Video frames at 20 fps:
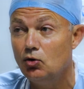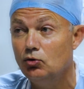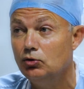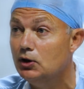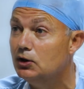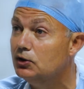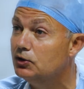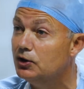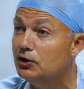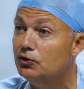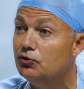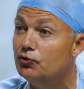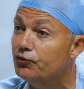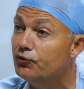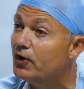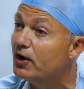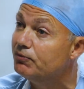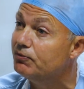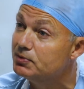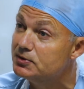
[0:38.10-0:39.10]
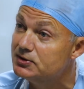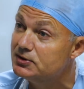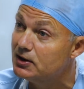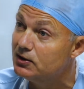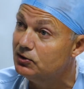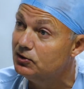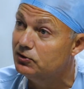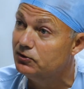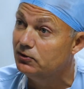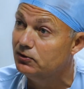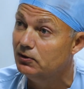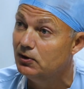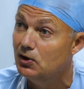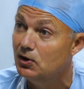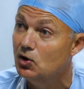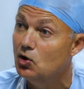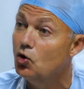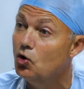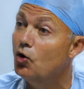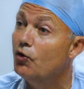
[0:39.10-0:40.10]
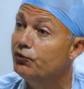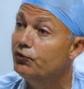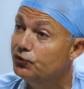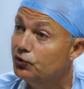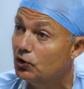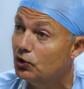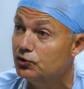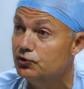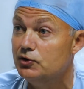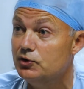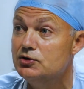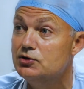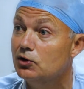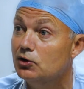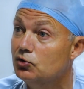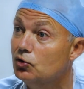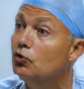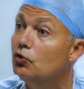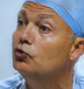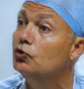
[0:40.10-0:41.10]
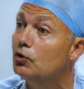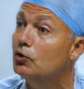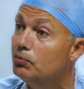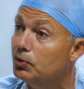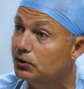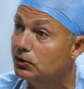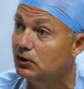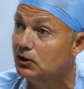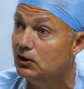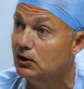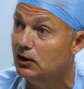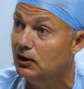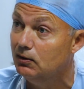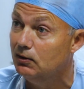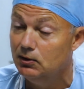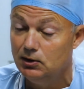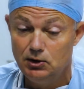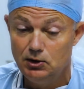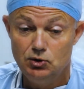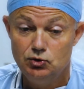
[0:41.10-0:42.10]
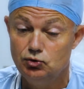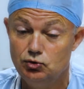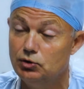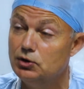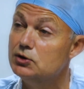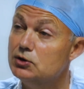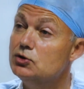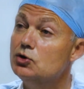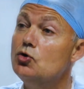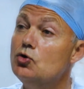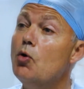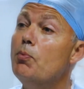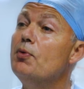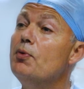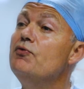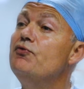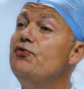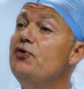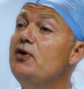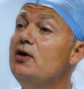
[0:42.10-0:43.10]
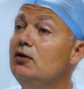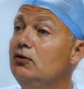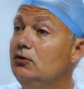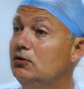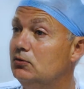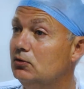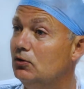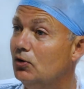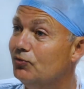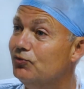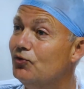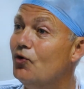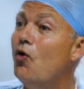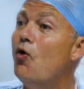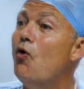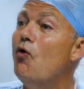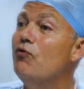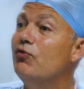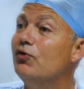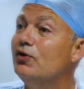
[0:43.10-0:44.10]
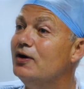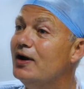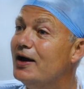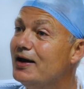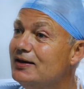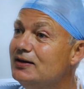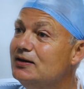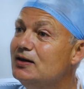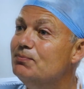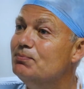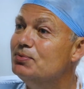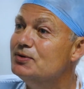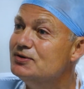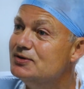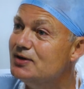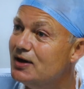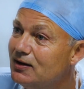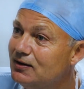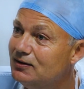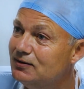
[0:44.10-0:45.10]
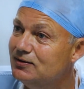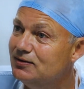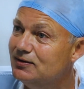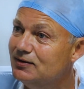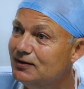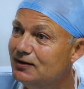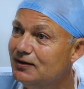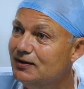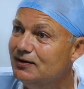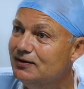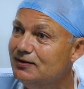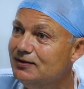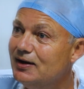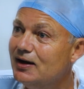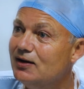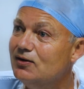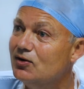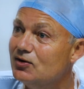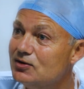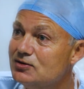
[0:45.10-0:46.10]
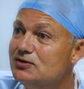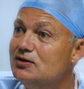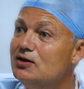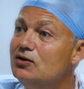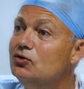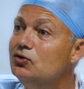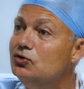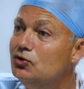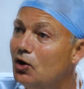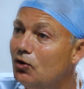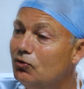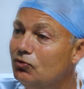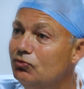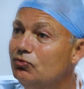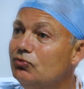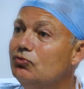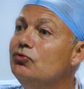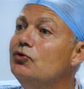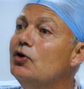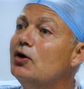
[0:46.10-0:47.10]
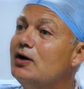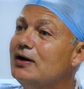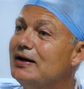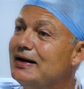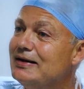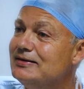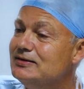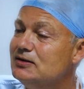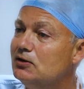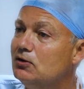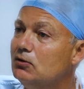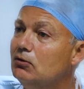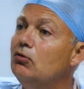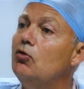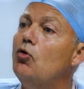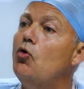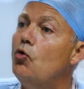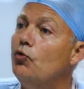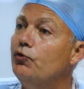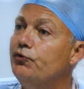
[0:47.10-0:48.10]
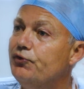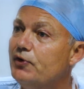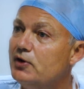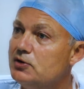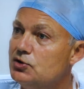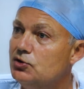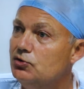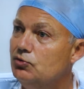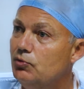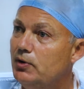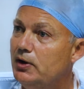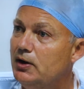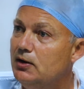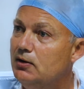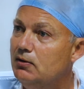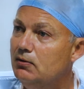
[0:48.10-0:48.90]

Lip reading: only 3 to 5% of surgeries are done robotically. So there is an open field of over 90% that are still done the classical, old-fashioned way.